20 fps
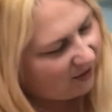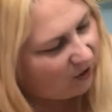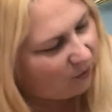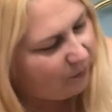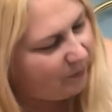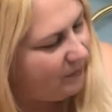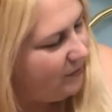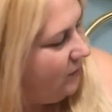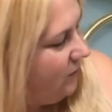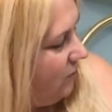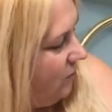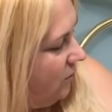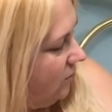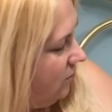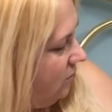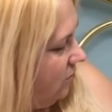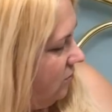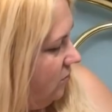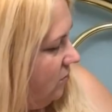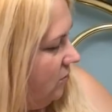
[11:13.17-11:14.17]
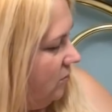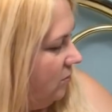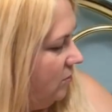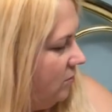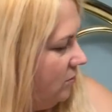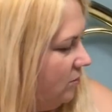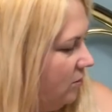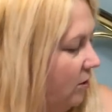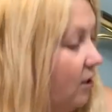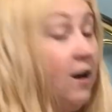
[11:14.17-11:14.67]
Open the door,
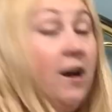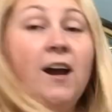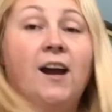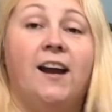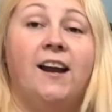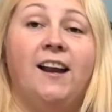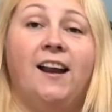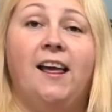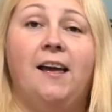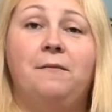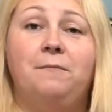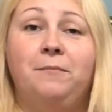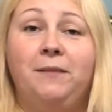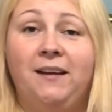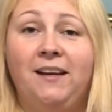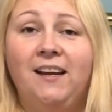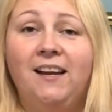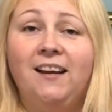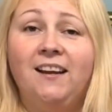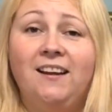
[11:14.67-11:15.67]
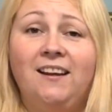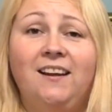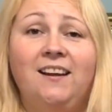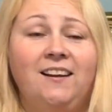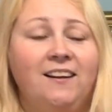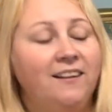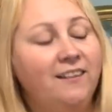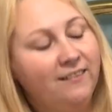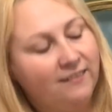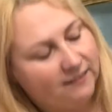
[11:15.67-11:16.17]
and let me
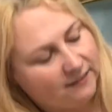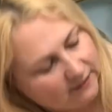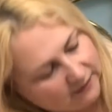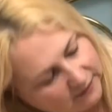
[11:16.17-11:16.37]
in.